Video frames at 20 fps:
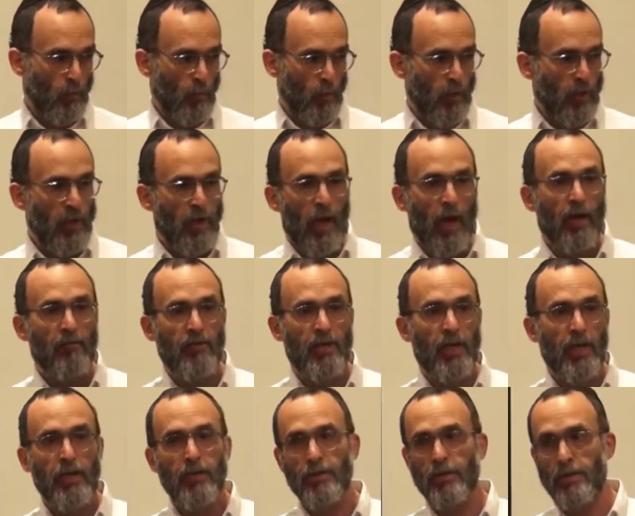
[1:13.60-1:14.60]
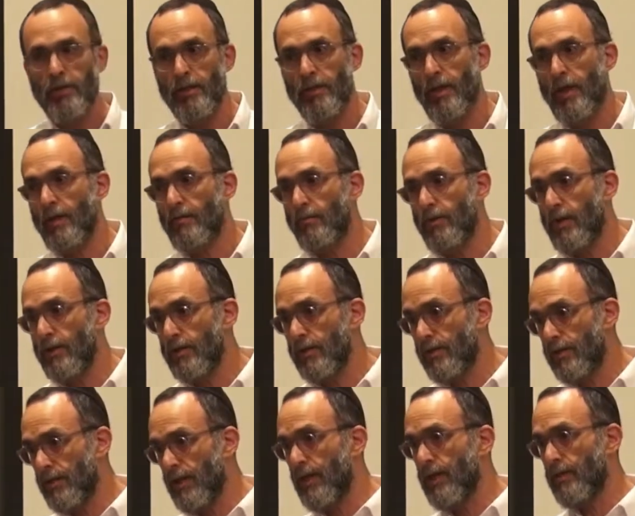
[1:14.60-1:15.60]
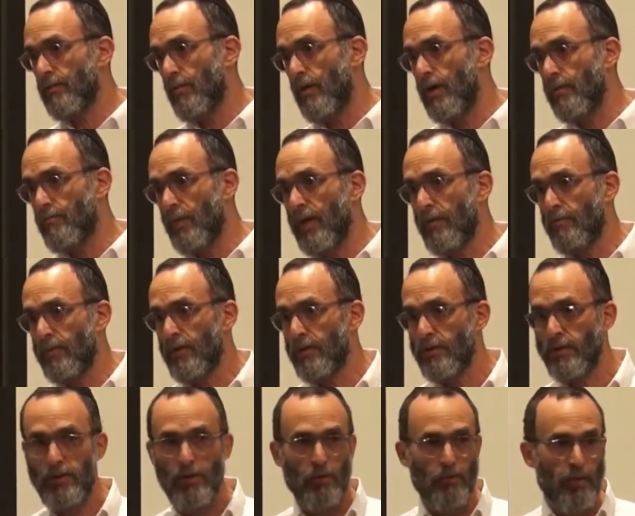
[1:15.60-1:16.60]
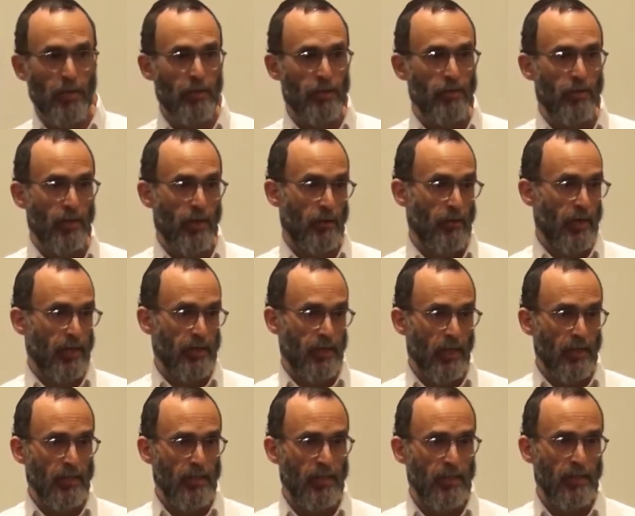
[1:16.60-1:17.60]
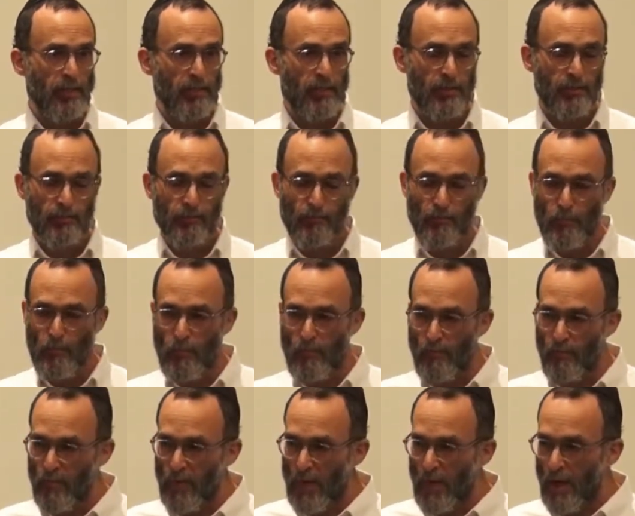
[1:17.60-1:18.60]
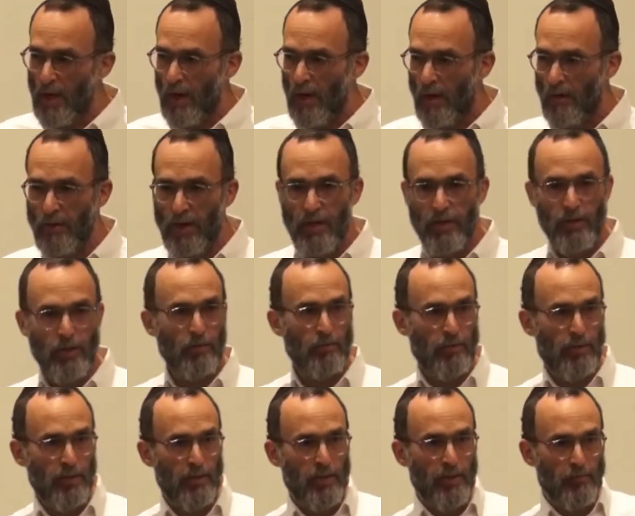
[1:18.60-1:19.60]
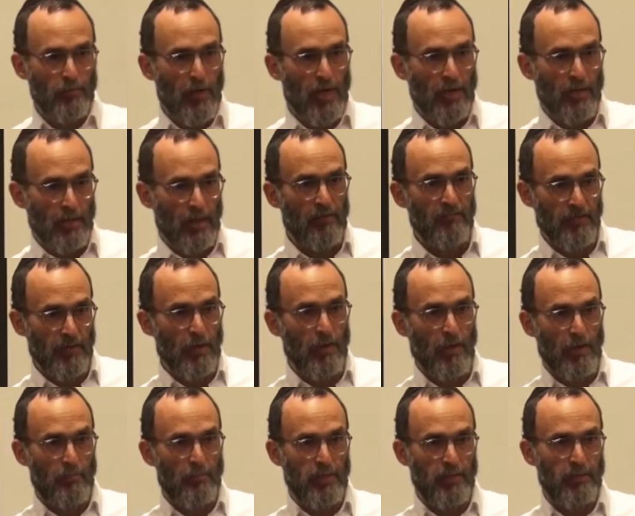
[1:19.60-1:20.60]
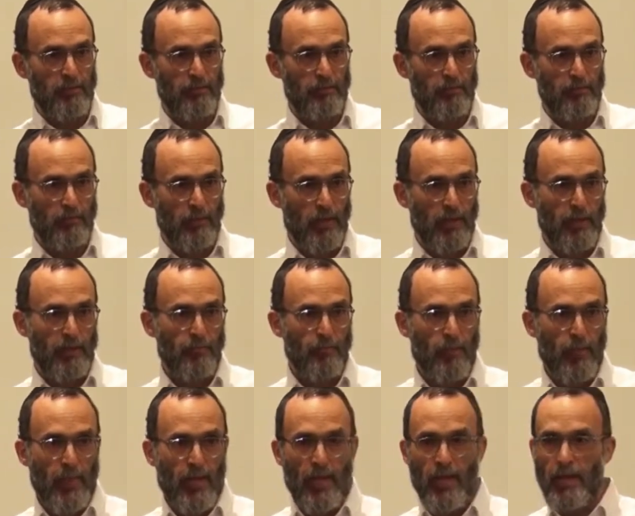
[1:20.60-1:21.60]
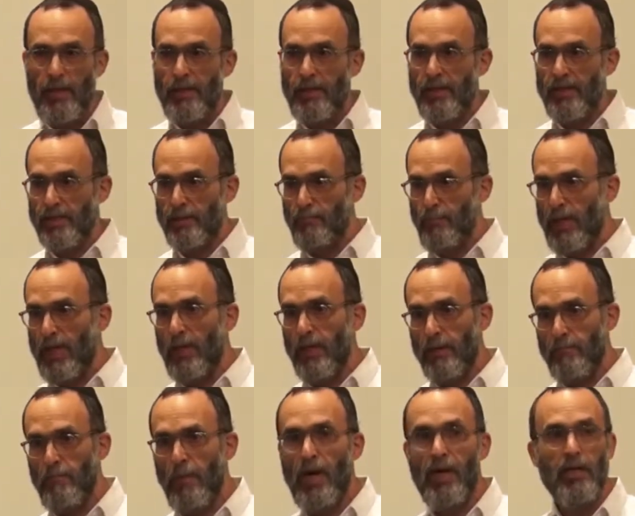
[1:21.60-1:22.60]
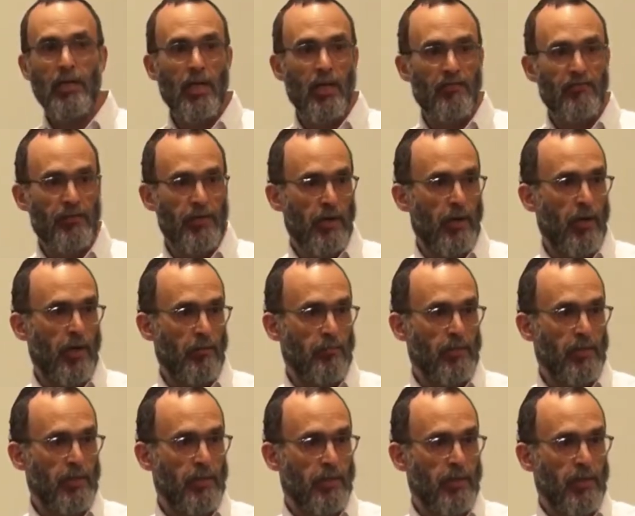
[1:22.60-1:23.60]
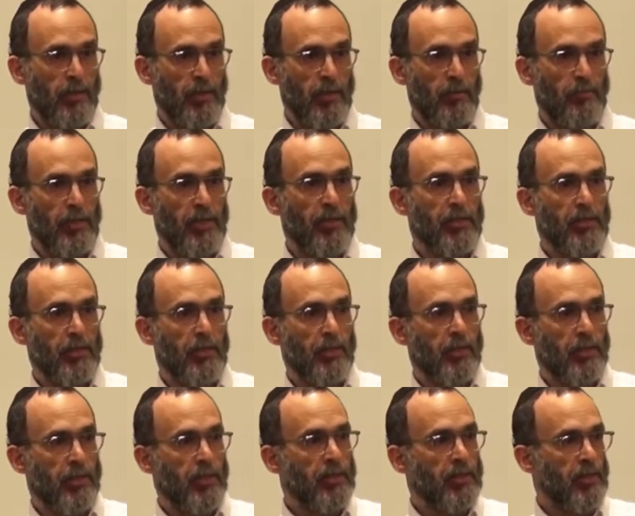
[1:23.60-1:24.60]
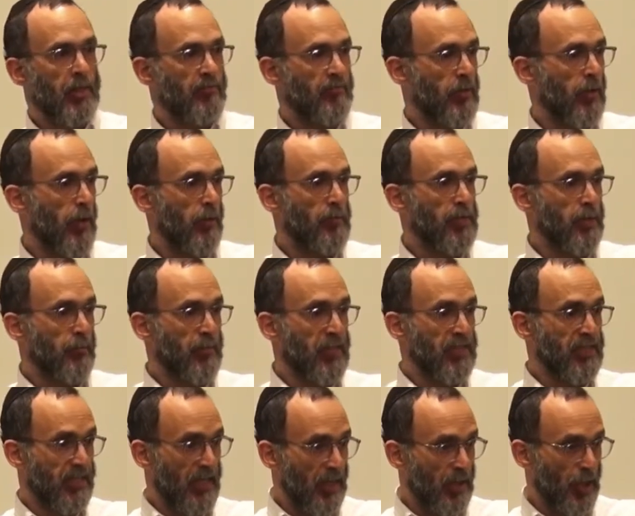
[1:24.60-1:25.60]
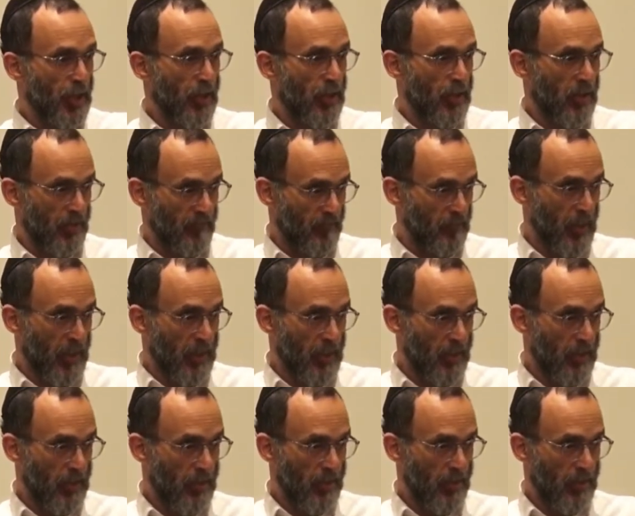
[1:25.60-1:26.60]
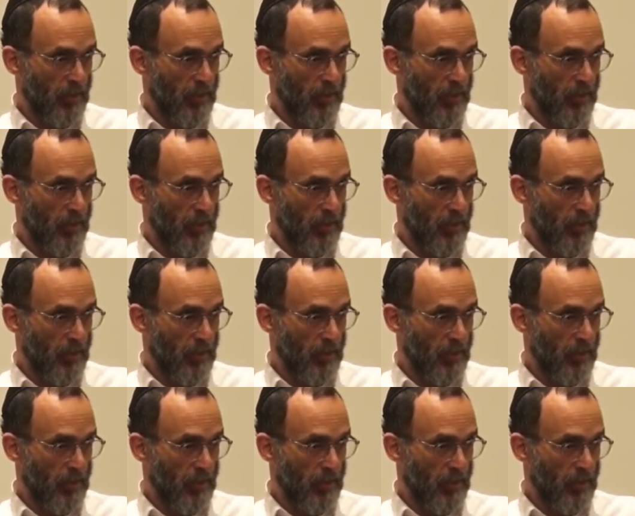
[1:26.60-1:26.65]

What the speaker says: we have the answer to that, we'll understand why people are so into their identities. Okay, so this is my left arm, right? There's me and my left arm. That means this left arm is a possession of me.